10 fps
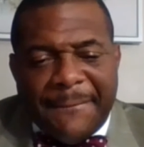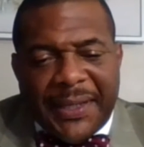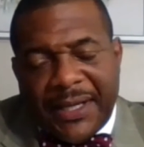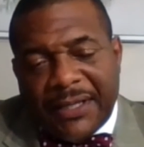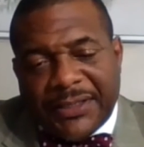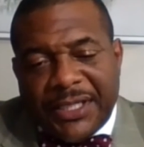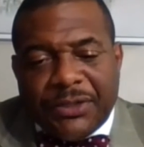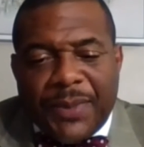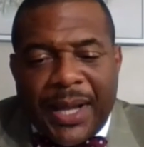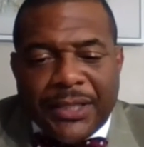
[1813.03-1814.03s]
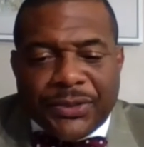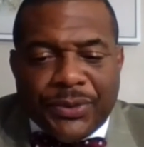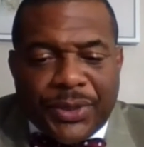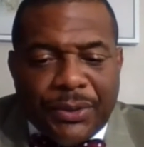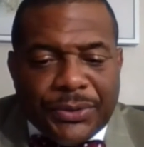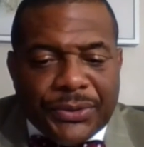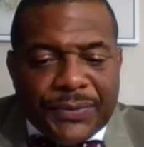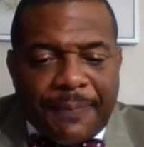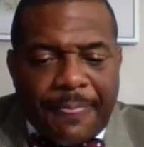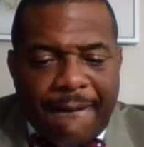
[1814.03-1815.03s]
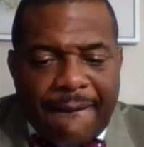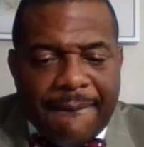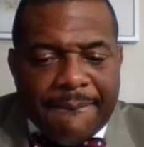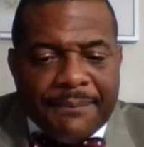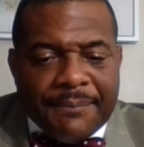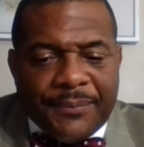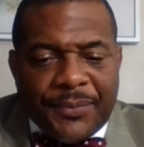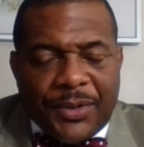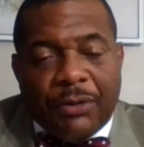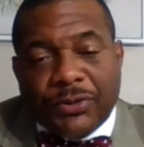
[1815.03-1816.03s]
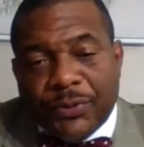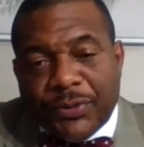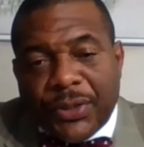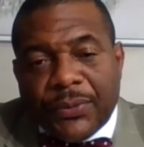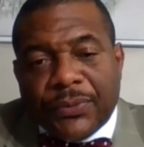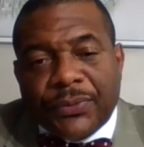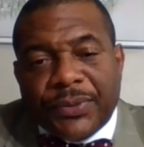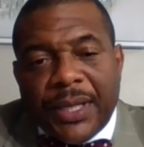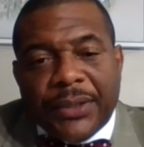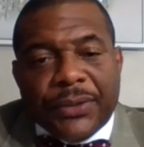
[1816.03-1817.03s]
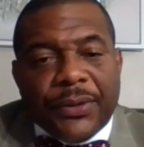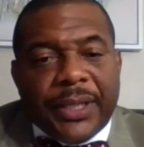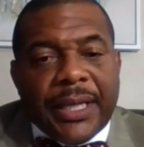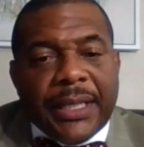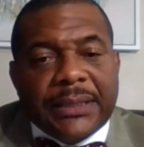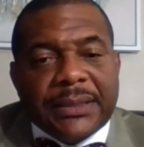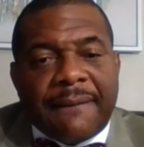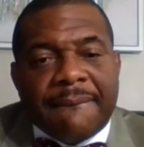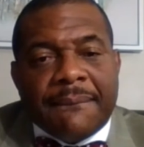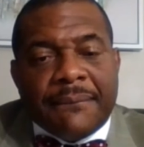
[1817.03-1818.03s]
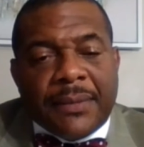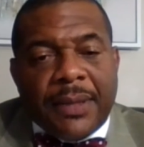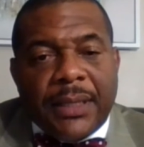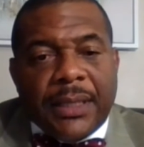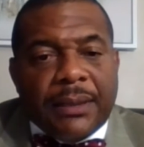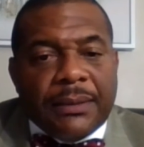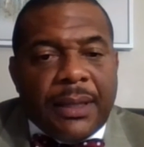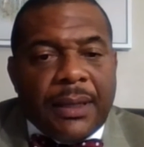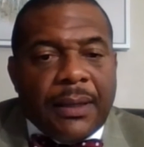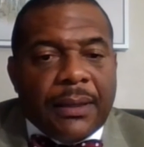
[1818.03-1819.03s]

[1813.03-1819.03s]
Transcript: And then I touched on my high school coaches, Coach Russo at the early age, and then